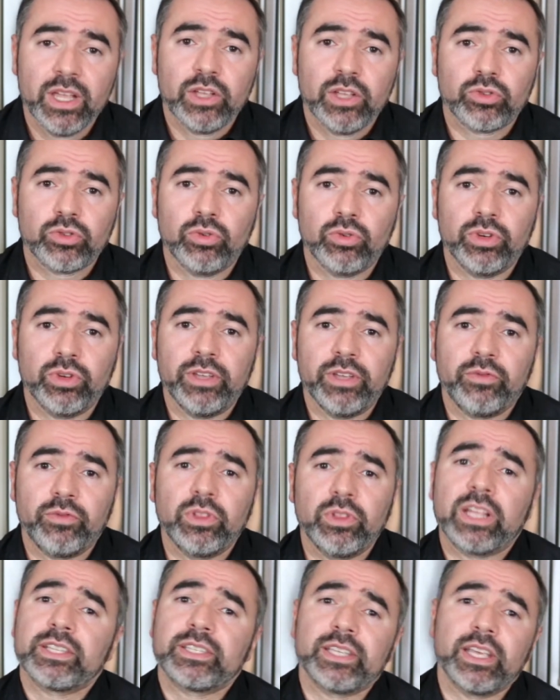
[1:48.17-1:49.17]
So if
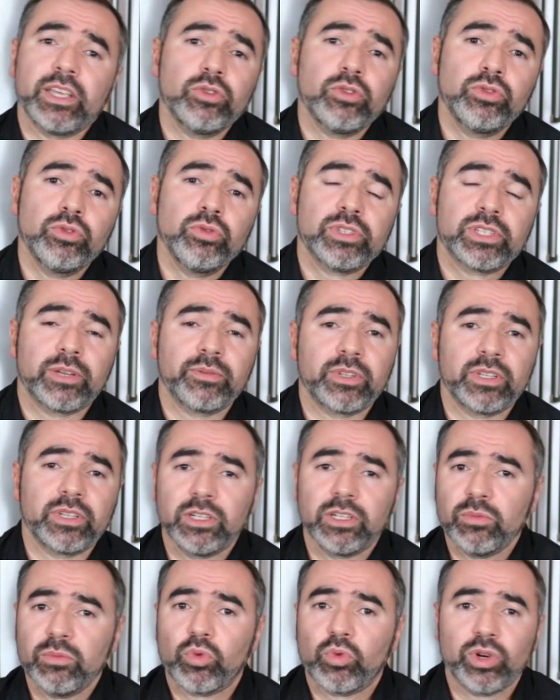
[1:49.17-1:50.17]
let's say you're doing something a
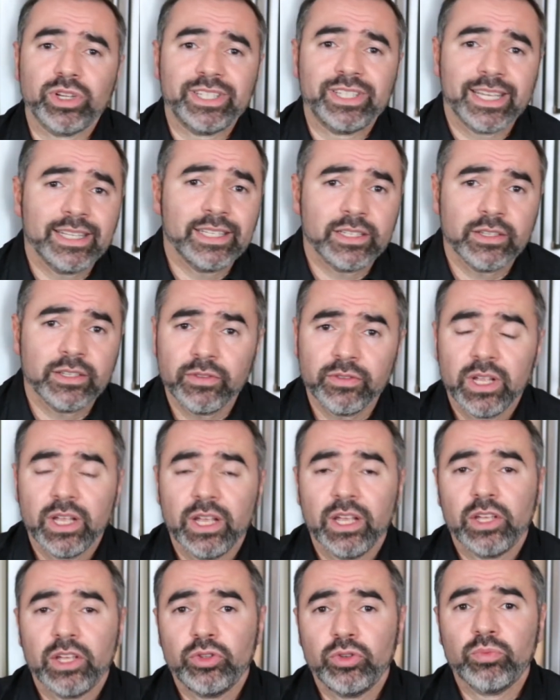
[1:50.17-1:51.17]
little bit more intensive,
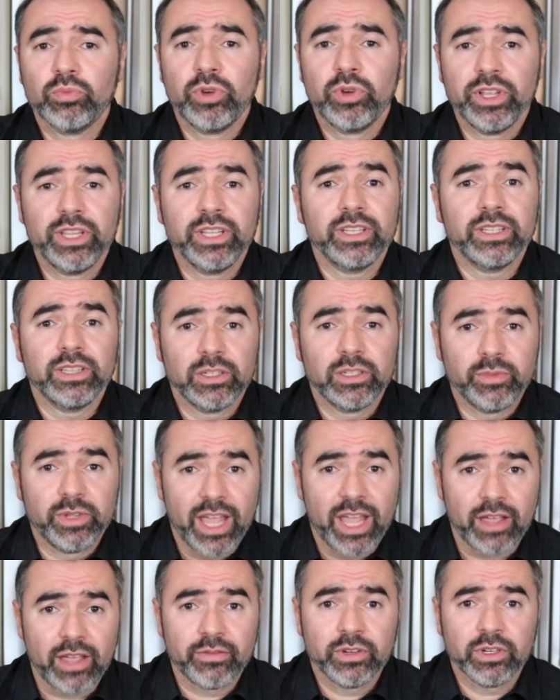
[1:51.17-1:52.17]
you're breathing a little
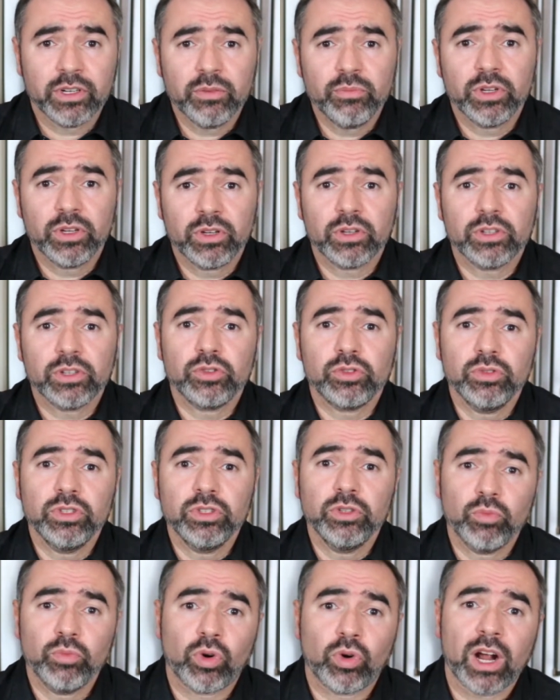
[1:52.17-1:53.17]
bit heavier because you
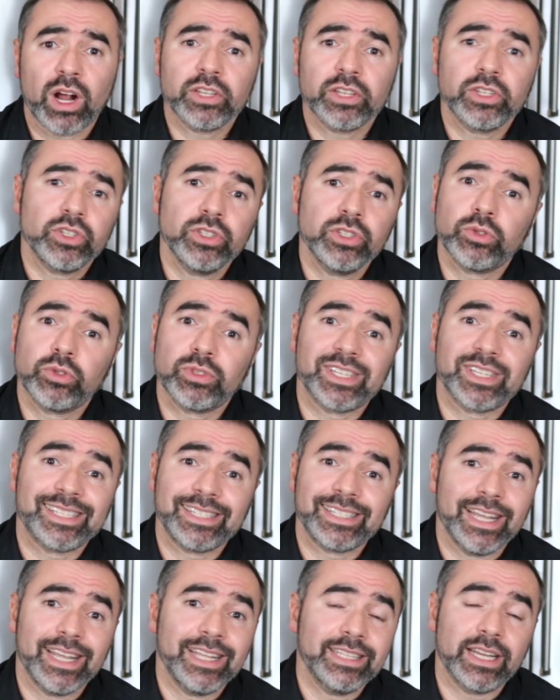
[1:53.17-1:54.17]
need more oxygen to
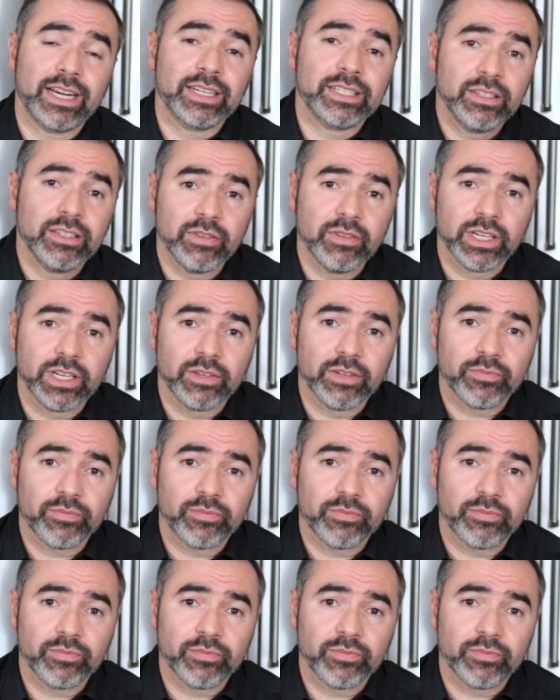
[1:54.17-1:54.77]
sustain that activity.